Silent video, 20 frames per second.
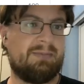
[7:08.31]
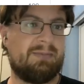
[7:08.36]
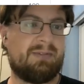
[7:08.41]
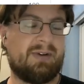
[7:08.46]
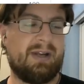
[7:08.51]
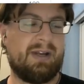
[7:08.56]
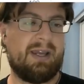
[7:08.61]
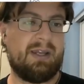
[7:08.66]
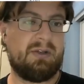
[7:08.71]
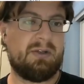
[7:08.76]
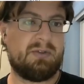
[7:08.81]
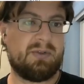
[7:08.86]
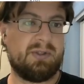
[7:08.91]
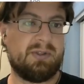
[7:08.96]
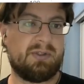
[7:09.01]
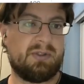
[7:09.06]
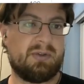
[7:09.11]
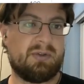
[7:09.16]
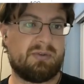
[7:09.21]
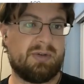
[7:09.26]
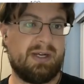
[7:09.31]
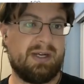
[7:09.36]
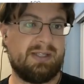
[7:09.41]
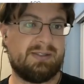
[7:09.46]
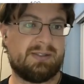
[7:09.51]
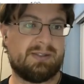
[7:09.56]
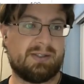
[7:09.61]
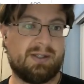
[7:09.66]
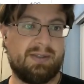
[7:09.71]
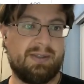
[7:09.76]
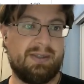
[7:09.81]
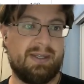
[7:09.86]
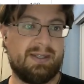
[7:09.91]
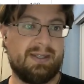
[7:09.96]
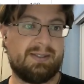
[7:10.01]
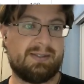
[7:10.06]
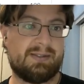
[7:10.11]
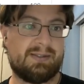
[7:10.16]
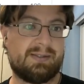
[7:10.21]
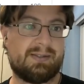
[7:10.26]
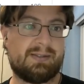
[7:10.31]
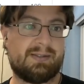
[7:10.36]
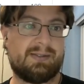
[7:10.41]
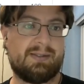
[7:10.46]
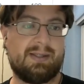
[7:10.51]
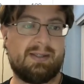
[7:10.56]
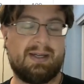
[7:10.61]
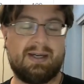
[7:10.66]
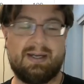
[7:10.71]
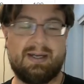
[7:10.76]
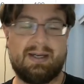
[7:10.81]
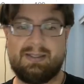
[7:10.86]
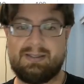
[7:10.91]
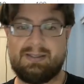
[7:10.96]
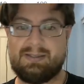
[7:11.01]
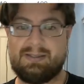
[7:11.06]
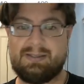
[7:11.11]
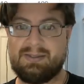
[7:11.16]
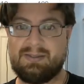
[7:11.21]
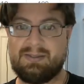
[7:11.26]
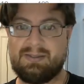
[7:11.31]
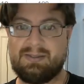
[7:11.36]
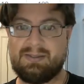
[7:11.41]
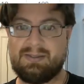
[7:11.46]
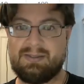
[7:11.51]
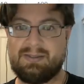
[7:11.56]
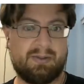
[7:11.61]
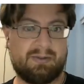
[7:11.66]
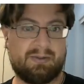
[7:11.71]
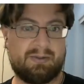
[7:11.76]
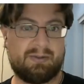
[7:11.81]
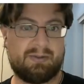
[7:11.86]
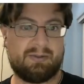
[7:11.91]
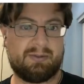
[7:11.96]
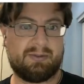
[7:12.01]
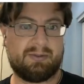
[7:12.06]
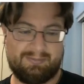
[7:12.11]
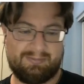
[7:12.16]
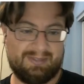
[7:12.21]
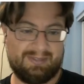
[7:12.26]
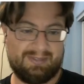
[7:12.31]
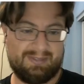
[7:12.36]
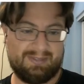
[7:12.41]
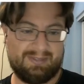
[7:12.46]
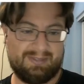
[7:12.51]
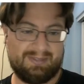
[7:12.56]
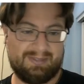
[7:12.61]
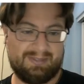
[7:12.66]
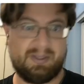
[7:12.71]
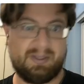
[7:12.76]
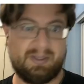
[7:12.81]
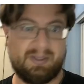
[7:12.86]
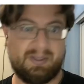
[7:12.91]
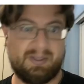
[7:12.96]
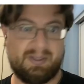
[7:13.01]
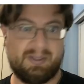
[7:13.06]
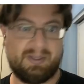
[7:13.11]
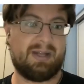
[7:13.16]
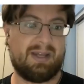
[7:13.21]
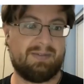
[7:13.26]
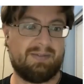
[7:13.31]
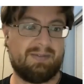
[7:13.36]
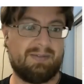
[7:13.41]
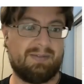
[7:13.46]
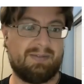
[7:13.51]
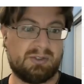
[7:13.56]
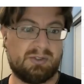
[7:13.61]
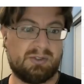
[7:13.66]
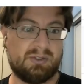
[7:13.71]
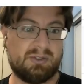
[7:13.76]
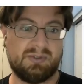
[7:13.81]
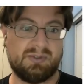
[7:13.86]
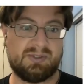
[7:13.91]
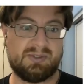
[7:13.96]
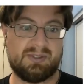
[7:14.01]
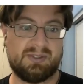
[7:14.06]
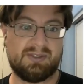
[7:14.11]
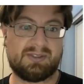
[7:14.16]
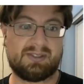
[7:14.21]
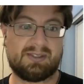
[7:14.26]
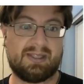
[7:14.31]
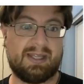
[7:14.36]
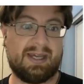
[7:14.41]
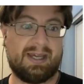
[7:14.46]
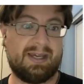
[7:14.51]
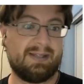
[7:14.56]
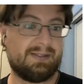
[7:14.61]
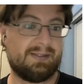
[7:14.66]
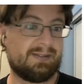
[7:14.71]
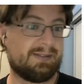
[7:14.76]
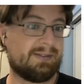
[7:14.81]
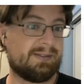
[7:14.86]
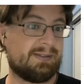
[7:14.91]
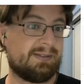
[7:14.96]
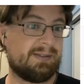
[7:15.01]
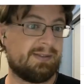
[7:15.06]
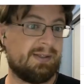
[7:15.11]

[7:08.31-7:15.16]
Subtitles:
For entering the grades on this, this isn't going to look nice because I don't have any students in this class,